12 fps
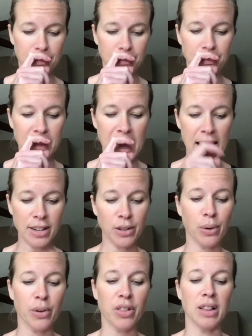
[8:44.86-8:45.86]
he had to
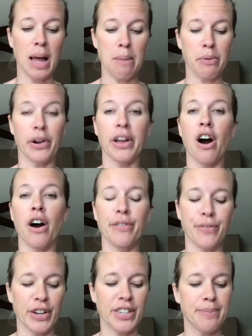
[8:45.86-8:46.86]
go to the library on
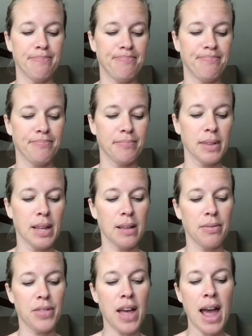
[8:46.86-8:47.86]
foot.
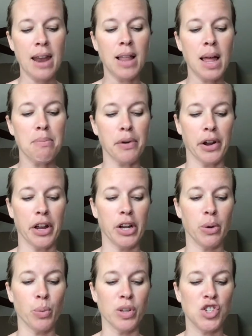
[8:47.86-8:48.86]
The head librarian
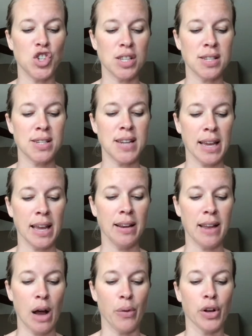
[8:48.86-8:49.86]
was just taking
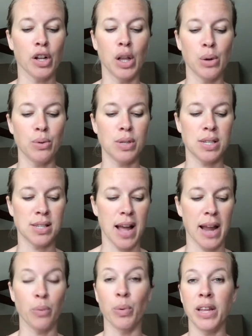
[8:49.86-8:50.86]
down the closed
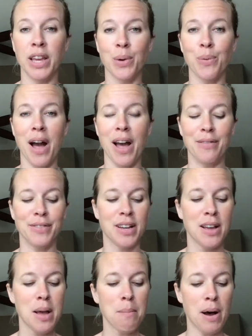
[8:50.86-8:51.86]
sign when he arrived,
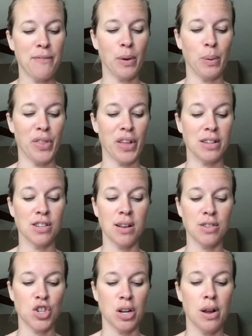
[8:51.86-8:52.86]
puffing with
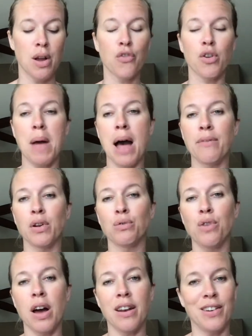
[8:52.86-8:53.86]
exhaustion from having
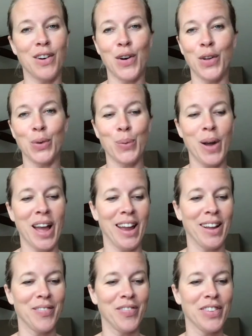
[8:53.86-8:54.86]
run all the way.
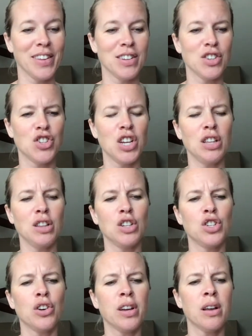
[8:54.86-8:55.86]
She
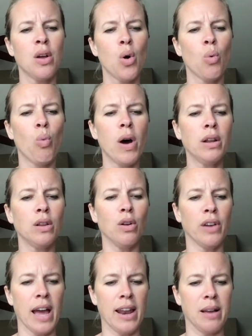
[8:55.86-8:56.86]
took one look
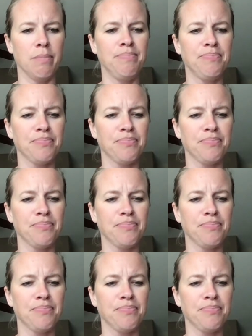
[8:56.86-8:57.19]
at him